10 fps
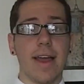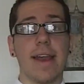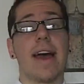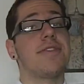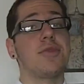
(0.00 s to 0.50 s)
And
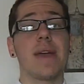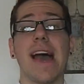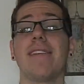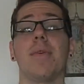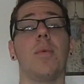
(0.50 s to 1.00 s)
after we
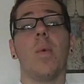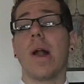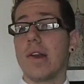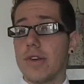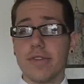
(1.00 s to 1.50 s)
have a
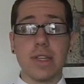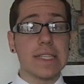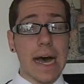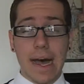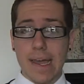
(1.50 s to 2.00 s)
wonderful
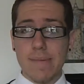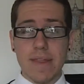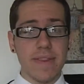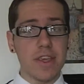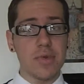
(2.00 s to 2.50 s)
time
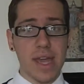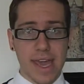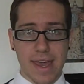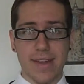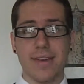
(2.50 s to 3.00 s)
in the
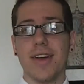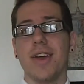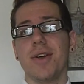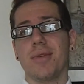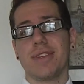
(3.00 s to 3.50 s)
UK,
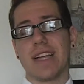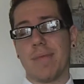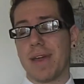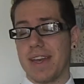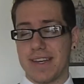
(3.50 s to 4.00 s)
we're
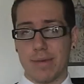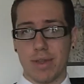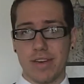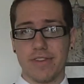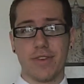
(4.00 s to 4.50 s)
stopping in
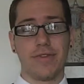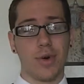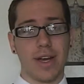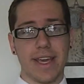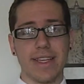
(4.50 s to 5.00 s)
Dublin for
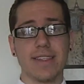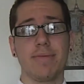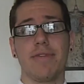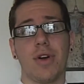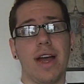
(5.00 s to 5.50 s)
four days
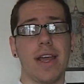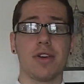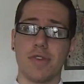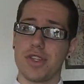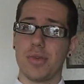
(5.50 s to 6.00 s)
before heading
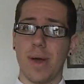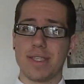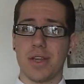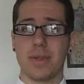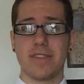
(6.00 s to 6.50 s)
over to the
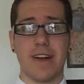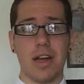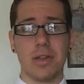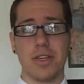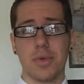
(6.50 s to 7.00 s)
west coast of
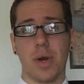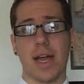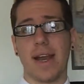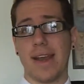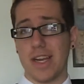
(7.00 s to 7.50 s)
Ireland to work
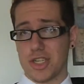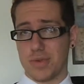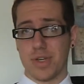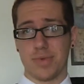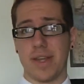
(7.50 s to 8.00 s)
on a nature
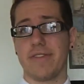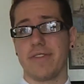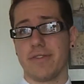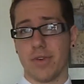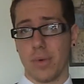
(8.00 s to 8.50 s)
retreat
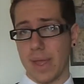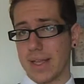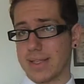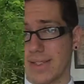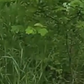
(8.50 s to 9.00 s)
for four
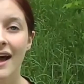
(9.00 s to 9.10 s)
weeks.